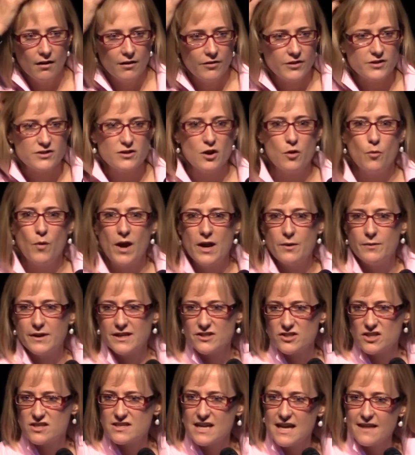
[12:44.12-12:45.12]
There's no way we
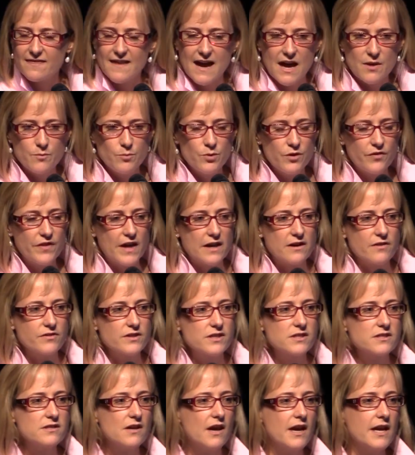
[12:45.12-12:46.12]
can just take that and put that on
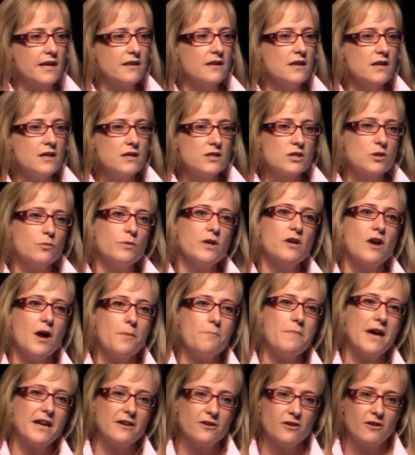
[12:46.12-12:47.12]
the site. So we got
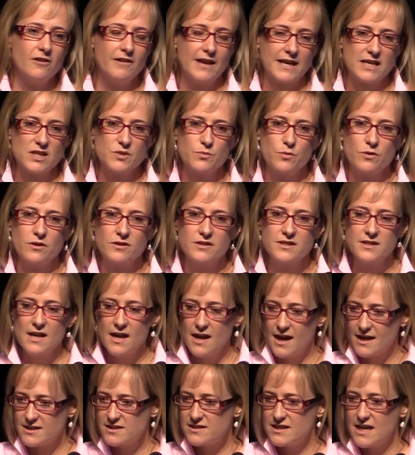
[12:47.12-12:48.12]
medical experts,
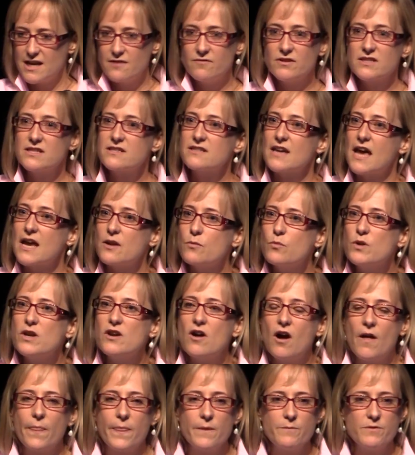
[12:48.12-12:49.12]
as David said, we
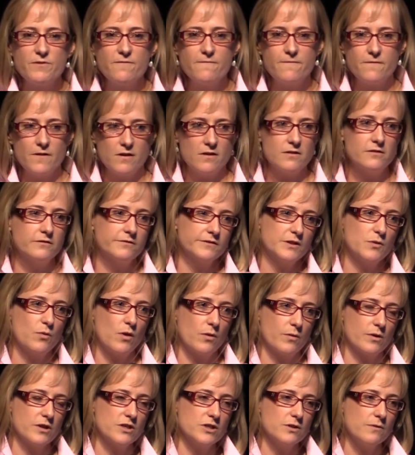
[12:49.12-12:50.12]
got them involved in
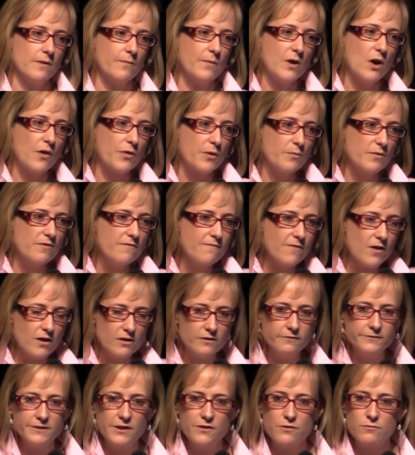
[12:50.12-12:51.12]
what we were doing. We got them
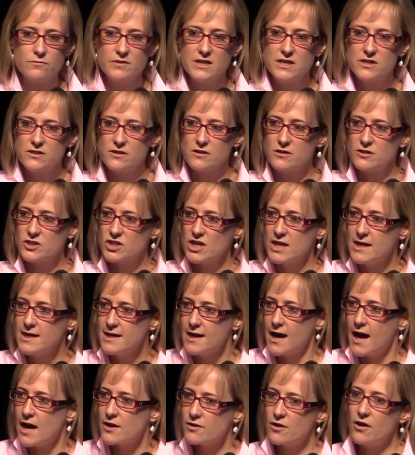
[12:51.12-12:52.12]
involved in the research
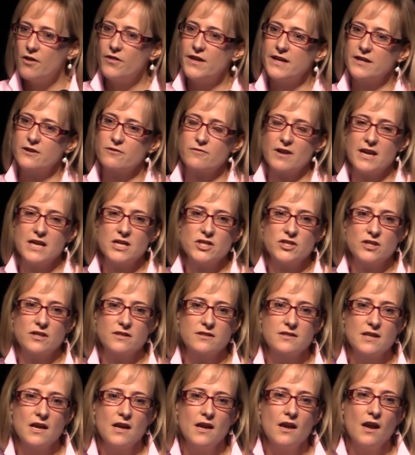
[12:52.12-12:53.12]
and all the
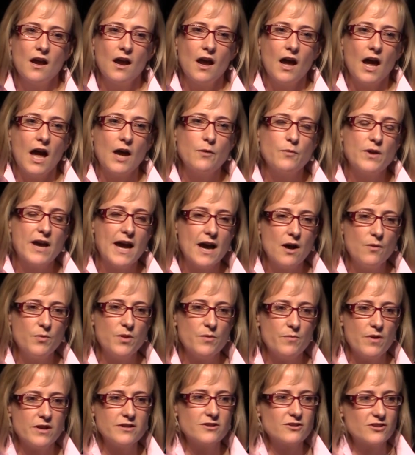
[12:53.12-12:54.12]
iterations. And we helped
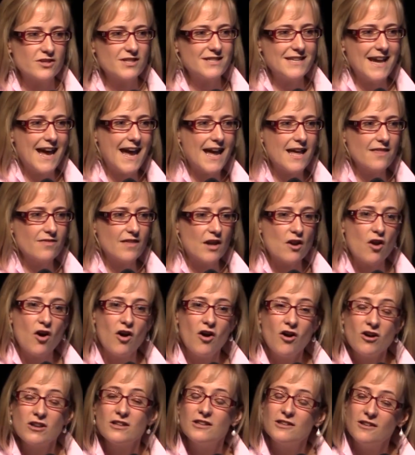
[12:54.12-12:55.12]
them understand that
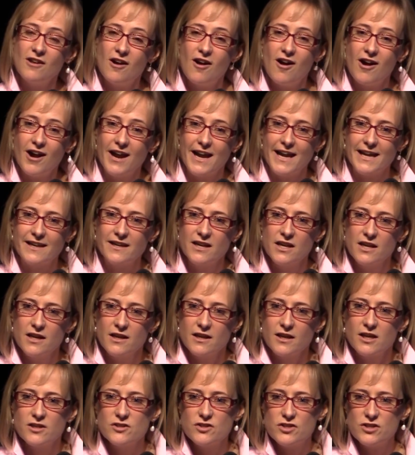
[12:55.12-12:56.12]
online,
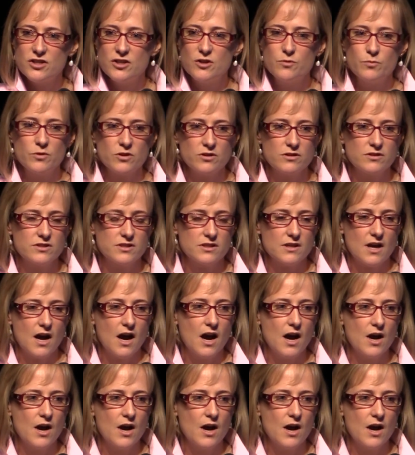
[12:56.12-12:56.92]
consumers